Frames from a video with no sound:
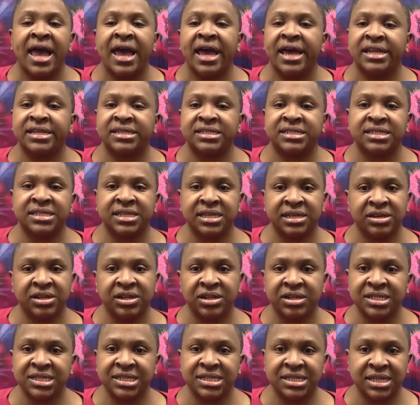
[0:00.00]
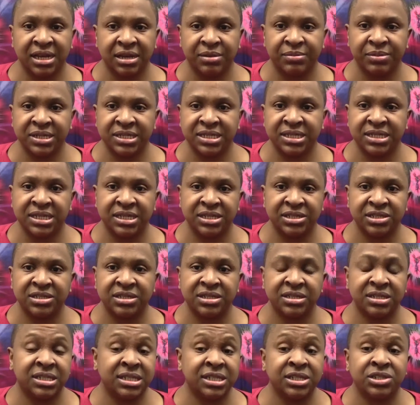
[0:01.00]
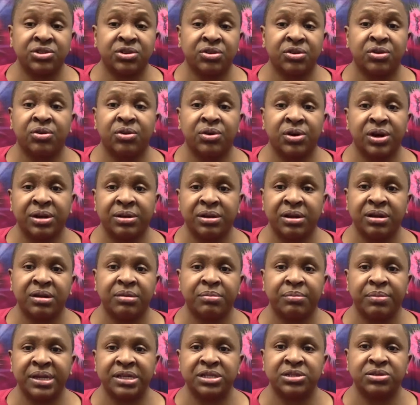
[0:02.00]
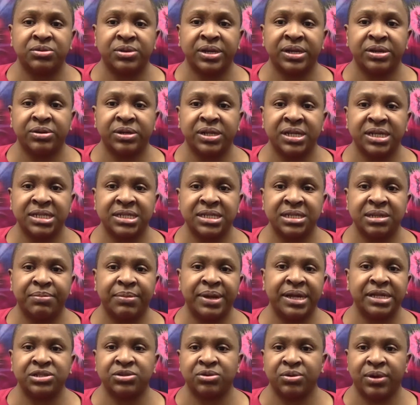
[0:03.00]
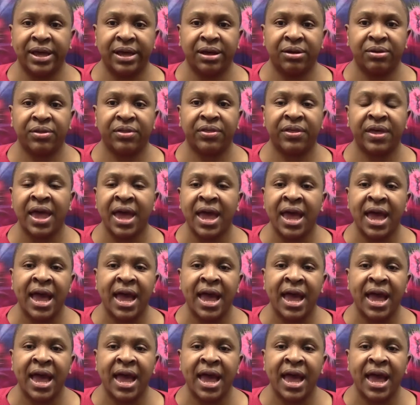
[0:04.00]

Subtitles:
it is still a stigma centered on mental illness and mental health.